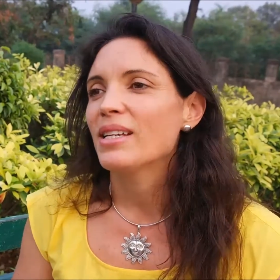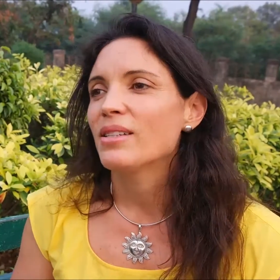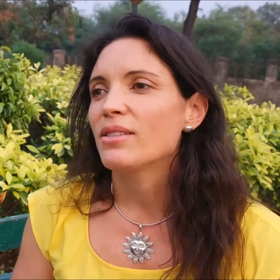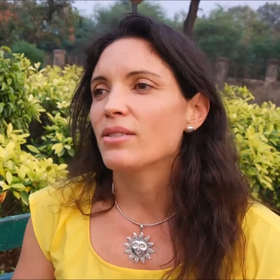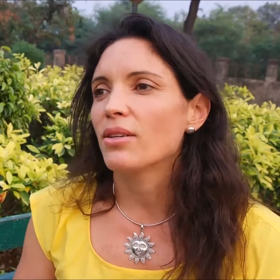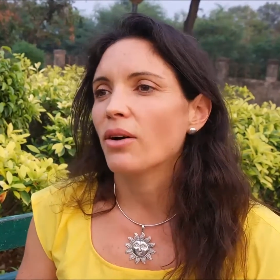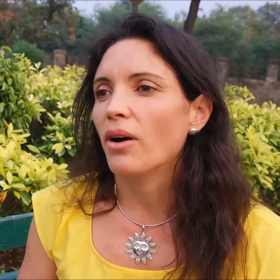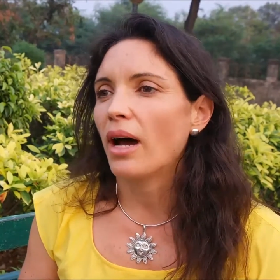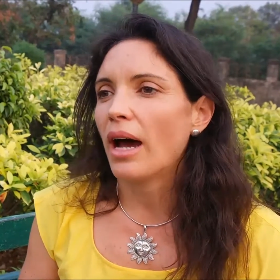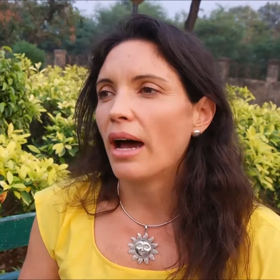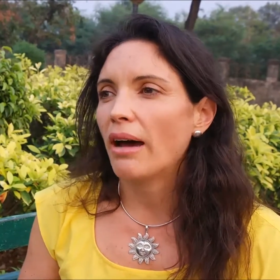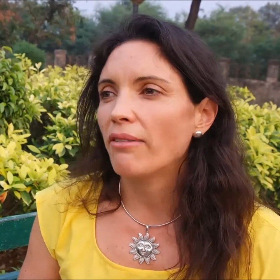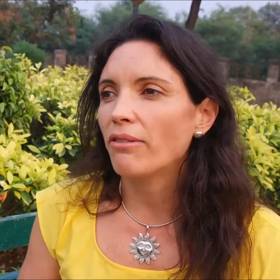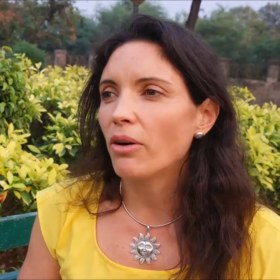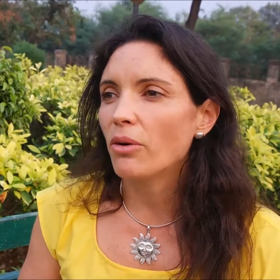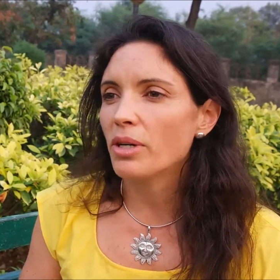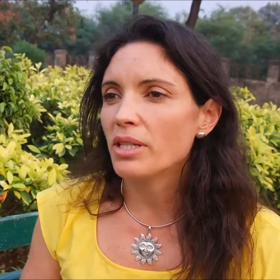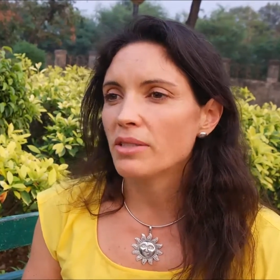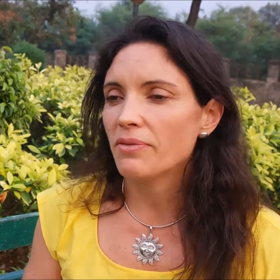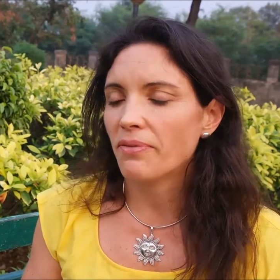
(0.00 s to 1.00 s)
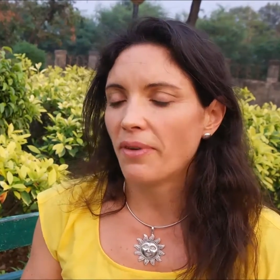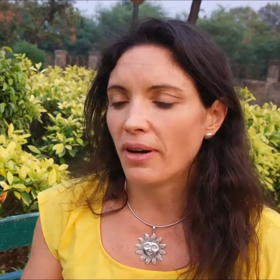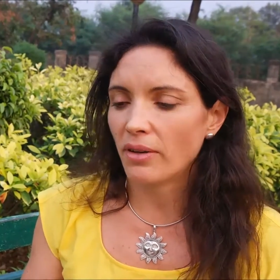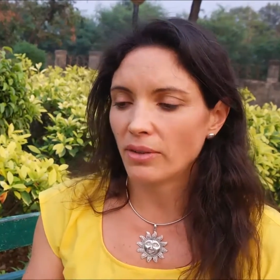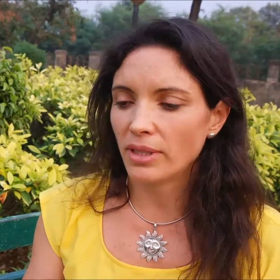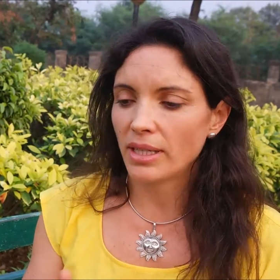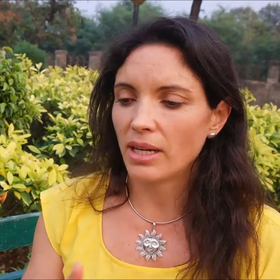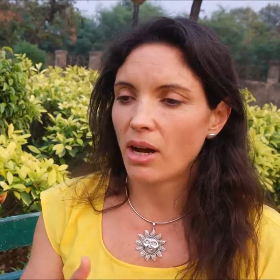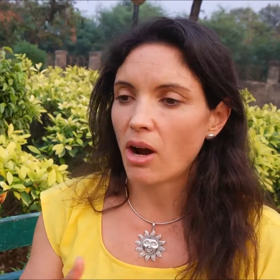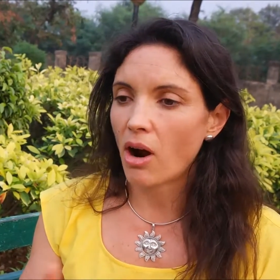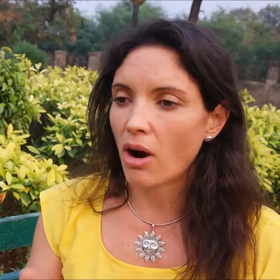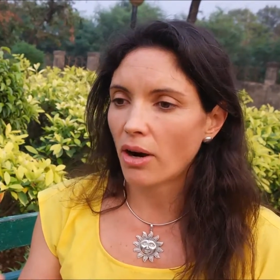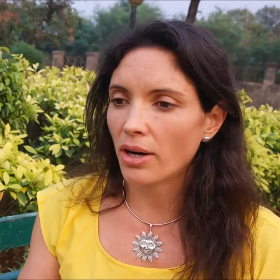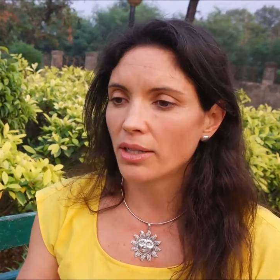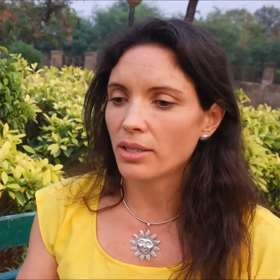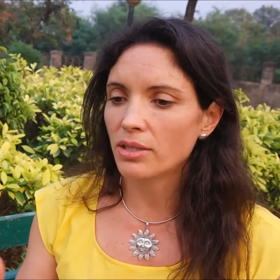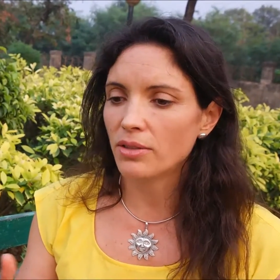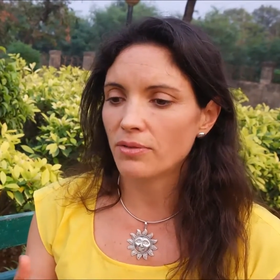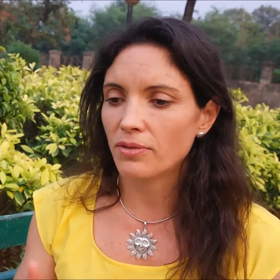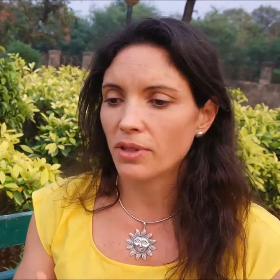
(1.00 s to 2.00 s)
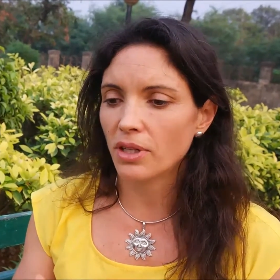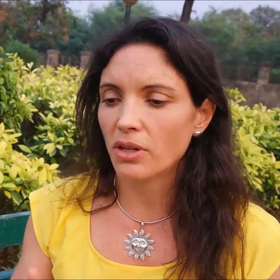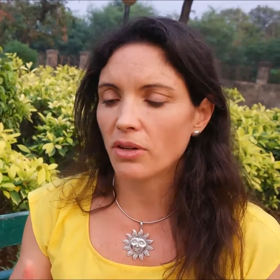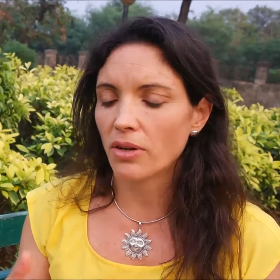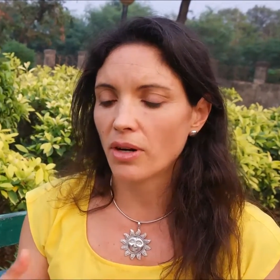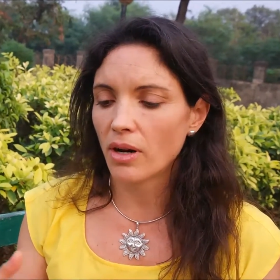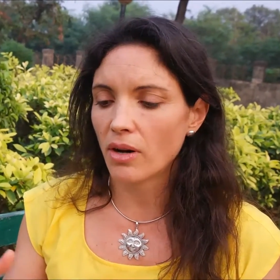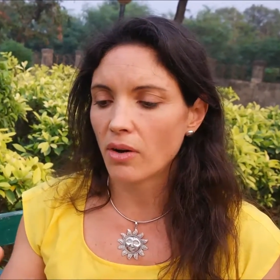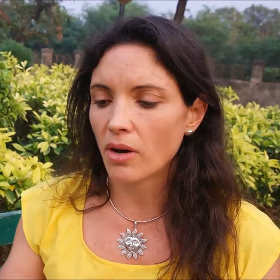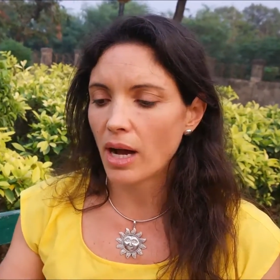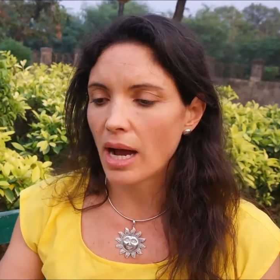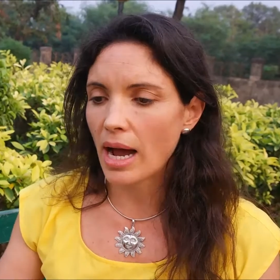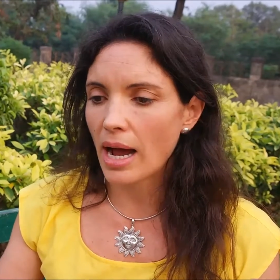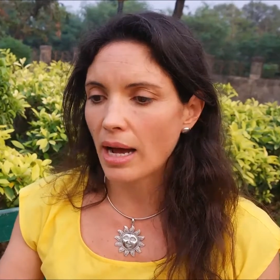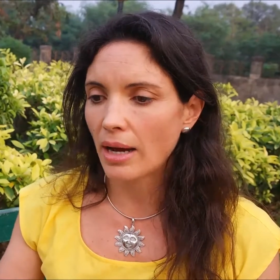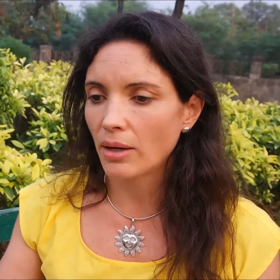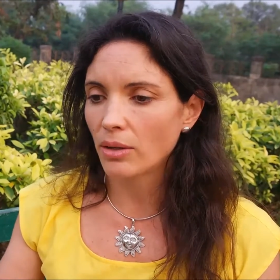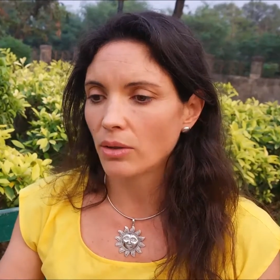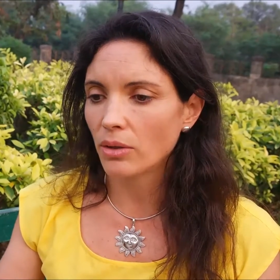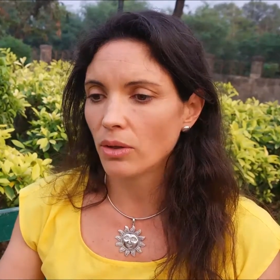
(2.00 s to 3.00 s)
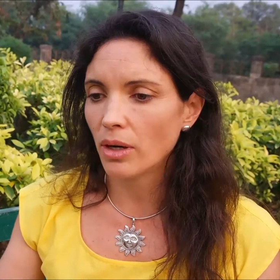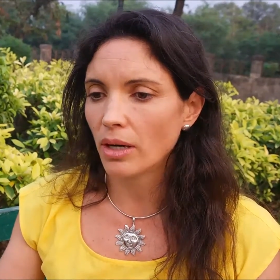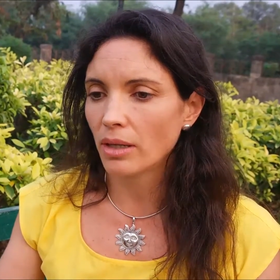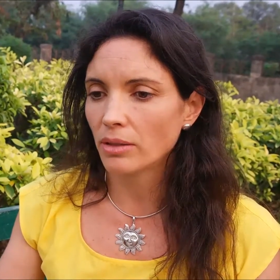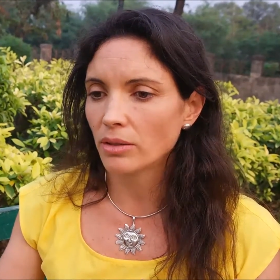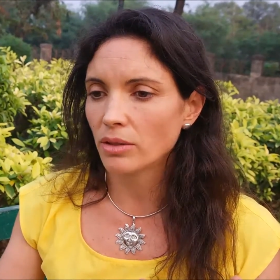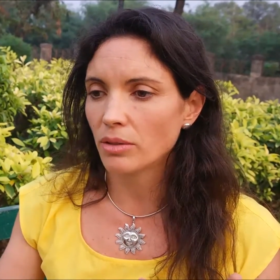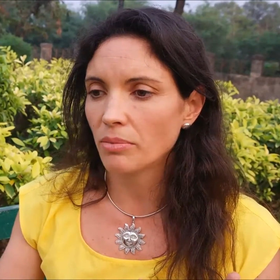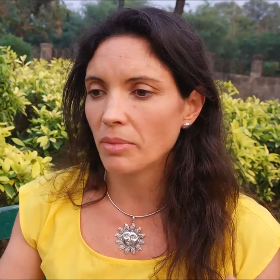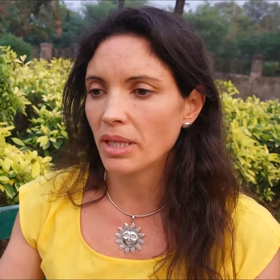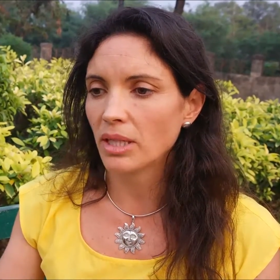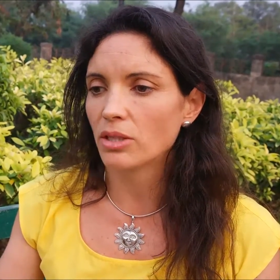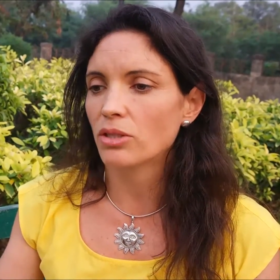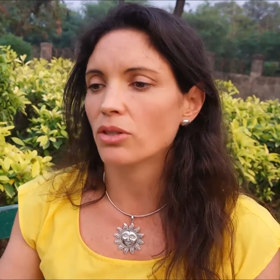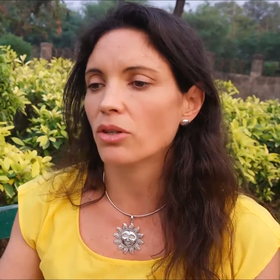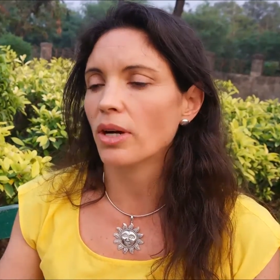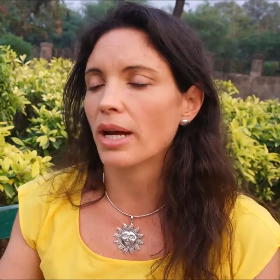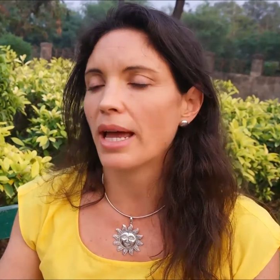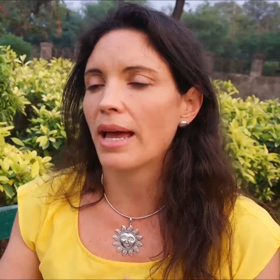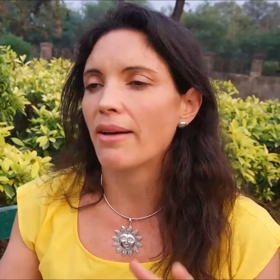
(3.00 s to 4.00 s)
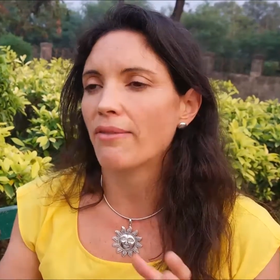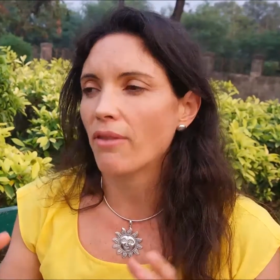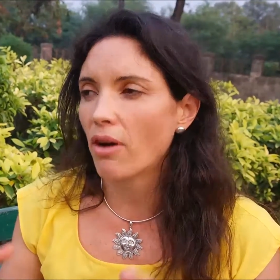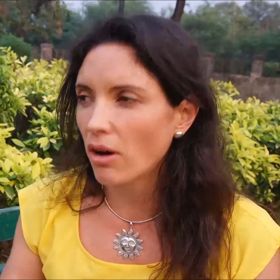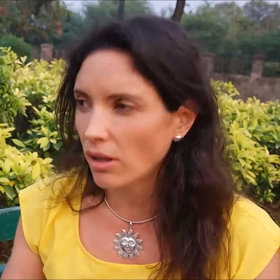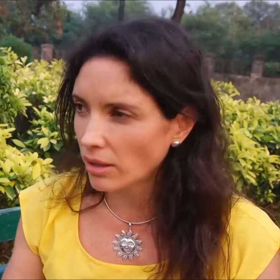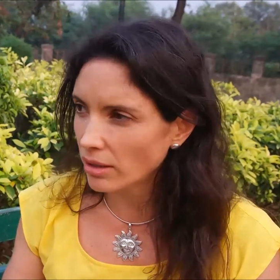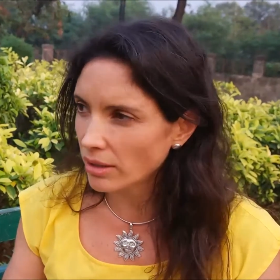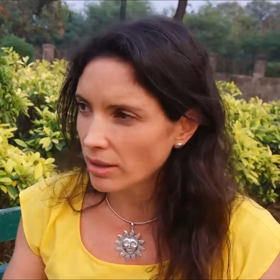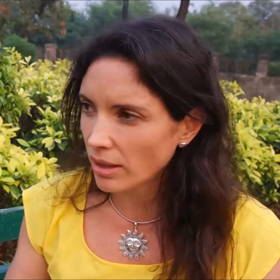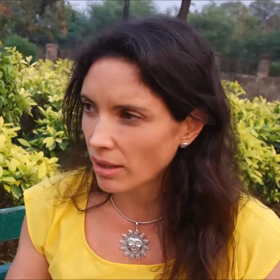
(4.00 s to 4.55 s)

So I've always found it hard to figure out how to make sure I have all